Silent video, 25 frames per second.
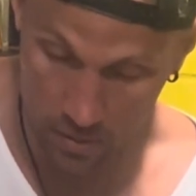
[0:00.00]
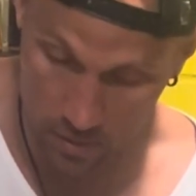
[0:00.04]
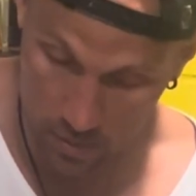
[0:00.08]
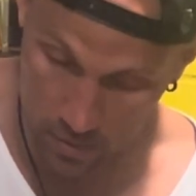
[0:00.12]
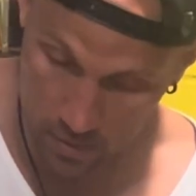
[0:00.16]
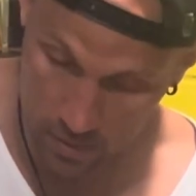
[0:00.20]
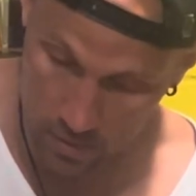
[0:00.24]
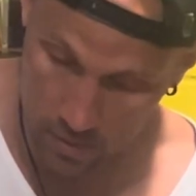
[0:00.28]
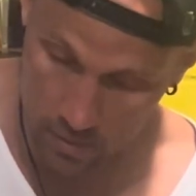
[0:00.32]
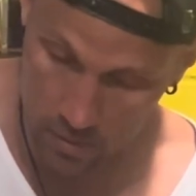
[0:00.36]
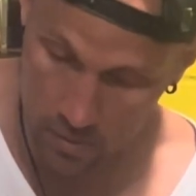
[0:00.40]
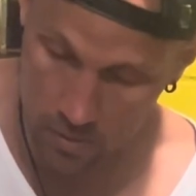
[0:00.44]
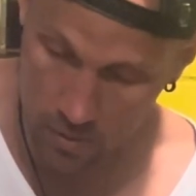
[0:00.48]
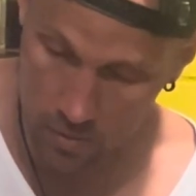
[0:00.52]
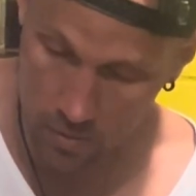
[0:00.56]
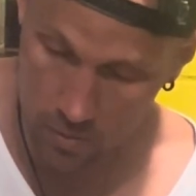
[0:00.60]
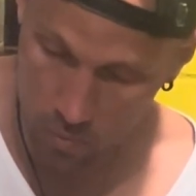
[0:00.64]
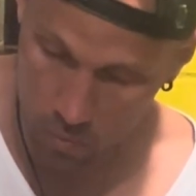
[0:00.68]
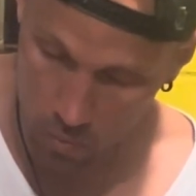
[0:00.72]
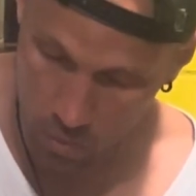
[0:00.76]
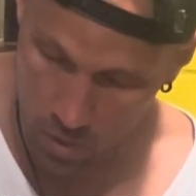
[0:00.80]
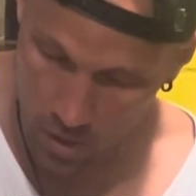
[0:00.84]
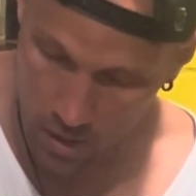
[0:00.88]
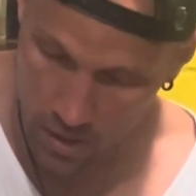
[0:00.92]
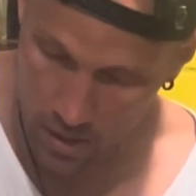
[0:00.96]
When
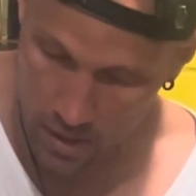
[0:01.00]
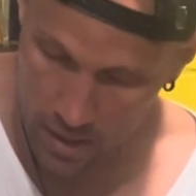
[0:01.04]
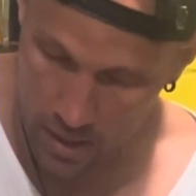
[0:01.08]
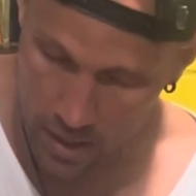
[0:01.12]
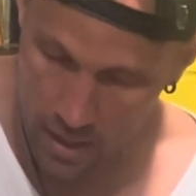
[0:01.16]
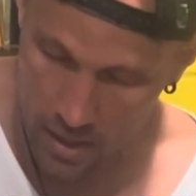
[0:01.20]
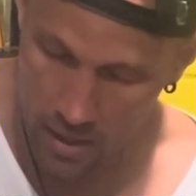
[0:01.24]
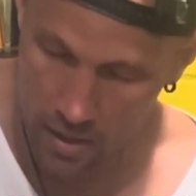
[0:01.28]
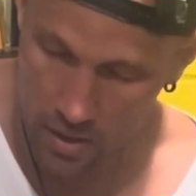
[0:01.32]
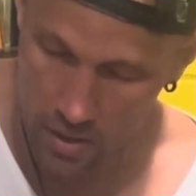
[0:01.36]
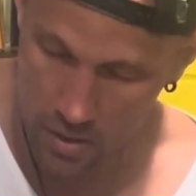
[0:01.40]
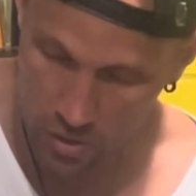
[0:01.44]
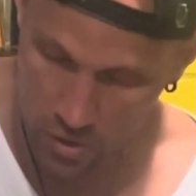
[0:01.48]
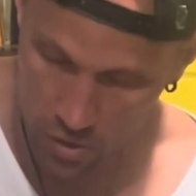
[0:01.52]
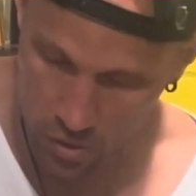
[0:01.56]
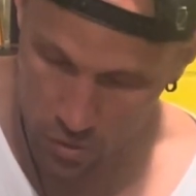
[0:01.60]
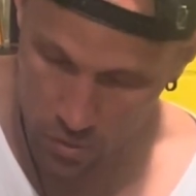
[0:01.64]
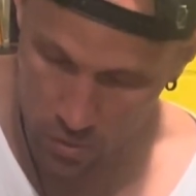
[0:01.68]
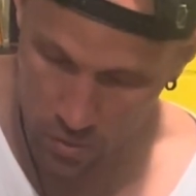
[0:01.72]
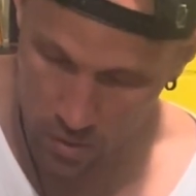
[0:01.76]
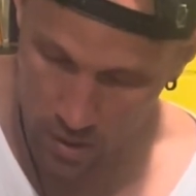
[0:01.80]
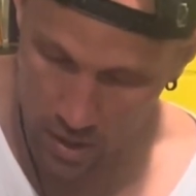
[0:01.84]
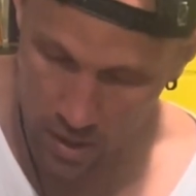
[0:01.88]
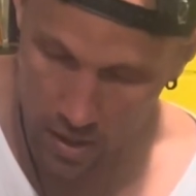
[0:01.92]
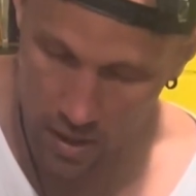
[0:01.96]
the west wind